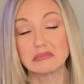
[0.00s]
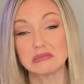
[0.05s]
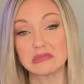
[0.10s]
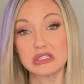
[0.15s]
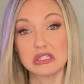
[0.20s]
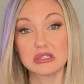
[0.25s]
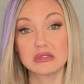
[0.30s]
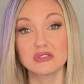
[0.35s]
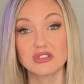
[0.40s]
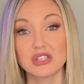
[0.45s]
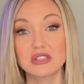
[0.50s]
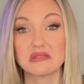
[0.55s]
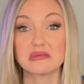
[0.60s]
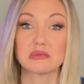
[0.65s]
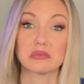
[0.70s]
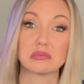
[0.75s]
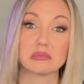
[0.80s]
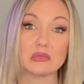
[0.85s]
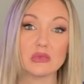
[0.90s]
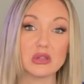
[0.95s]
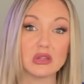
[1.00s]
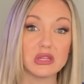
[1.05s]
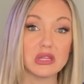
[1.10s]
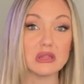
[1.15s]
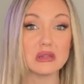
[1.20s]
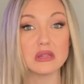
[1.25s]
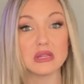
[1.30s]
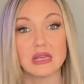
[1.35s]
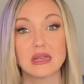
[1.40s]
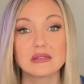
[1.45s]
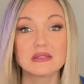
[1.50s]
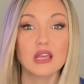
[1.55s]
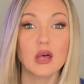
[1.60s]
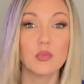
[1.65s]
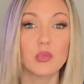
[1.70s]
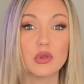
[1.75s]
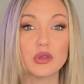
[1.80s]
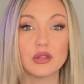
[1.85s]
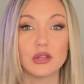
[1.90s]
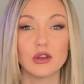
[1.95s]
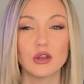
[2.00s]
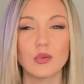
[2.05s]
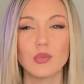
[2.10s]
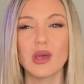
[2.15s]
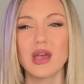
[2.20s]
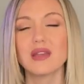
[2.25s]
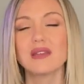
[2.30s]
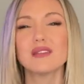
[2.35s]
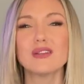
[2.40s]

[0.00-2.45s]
to just clean things up a little bit.